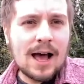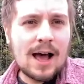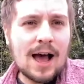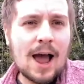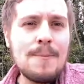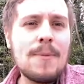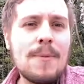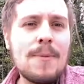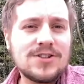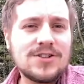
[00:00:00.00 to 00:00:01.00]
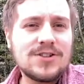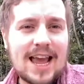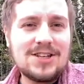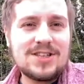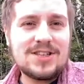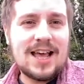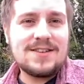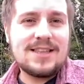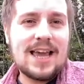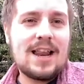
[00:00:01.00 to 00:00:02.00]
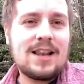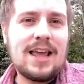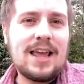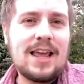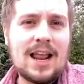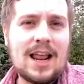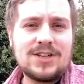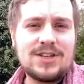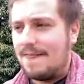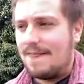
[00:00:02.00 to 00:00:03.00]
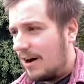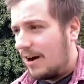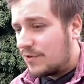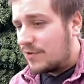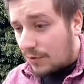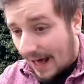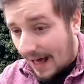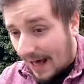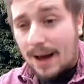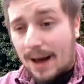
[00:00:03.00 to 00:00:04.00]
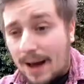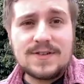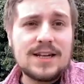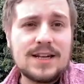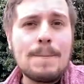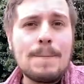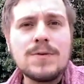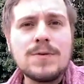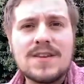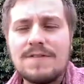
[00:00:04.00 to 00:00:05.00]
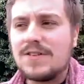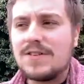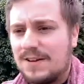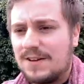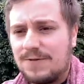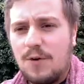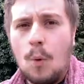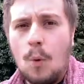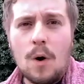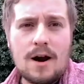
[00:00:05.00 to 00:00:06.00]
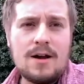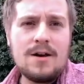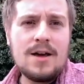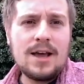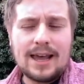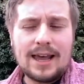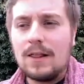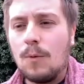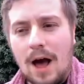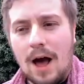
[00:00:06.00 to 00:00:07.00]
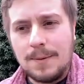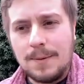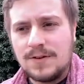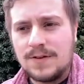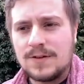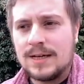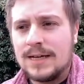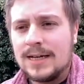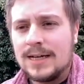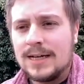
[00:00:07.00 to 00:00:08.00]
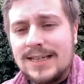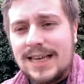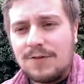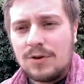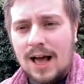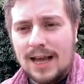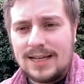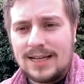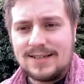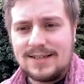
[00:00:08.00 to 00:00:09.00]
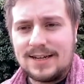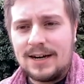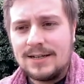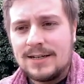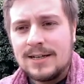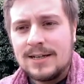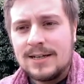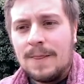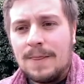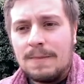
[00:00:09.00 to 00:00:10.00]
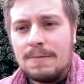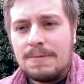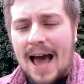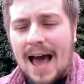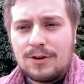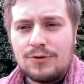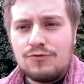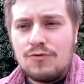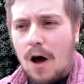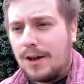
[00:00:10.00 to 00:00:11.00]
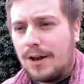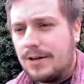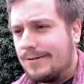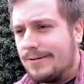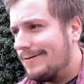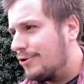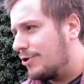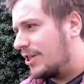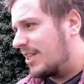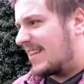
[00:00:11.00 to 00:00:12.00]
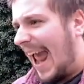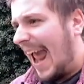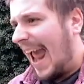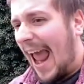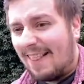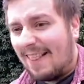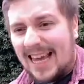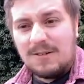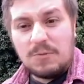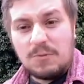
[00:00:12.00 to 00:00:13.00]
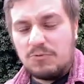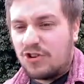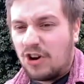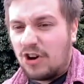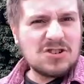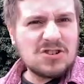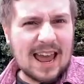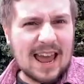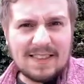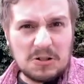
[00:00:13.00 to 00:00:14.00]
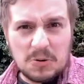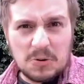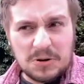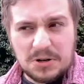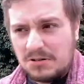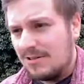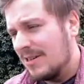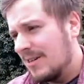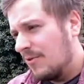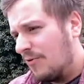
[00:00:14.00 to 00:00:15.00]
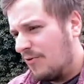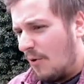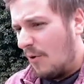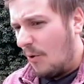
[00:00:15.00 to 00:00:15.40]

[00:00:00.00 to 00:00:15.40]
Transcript: How much is the energy in the car? So that's what I was saying. It's about 74 kilowatt hours. To give you an idea, that could run your telly, just your telly alone, for